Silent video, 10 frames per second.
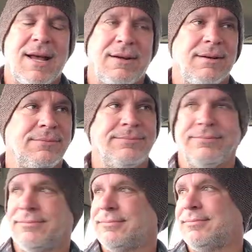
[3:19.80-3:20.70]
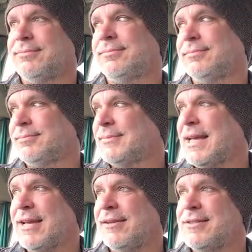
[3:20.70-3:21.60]
I don't know,
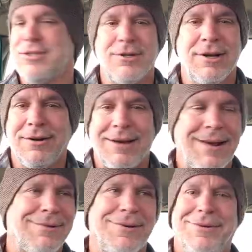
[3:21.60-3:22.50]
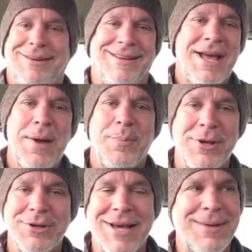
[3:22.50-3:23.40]
heal as you go, I don't know,
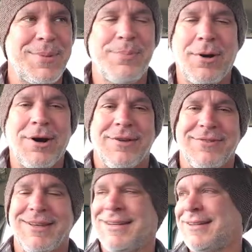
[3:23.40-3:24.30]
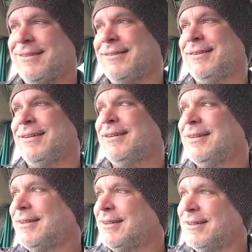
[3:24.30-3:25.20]
but you got to be part of it. And
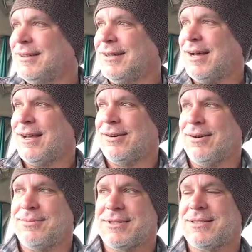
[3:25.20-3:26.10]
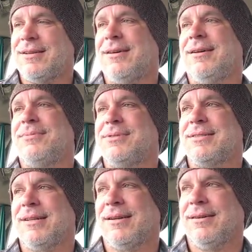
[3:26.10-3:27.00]
I don't know, I'm just
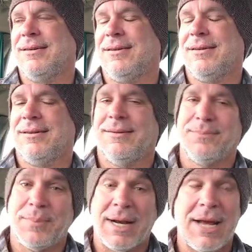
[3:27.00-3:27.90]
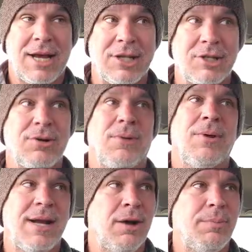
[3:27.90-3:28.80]
like, ugh. But I
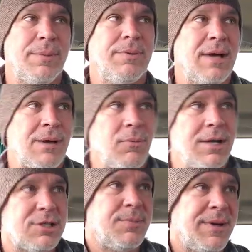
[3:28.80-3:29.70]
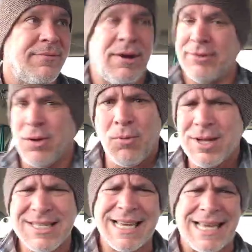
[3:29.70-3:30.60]
want to help people. I want to be involved.
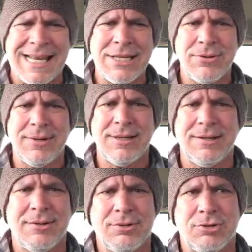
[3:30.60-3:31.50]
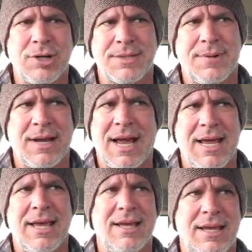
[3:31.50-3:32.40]
And once I get into it, trust me,
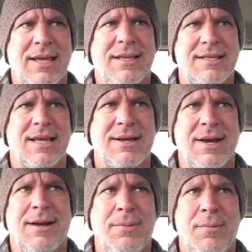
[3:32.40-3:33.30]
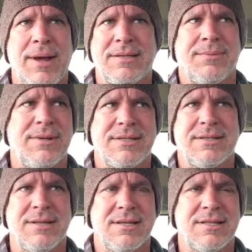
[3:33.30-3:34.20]
it's like a momentum.
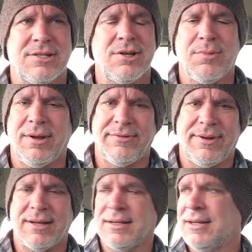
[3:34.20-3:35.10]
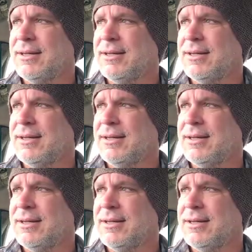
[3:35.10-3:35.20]
It's a snowball effect.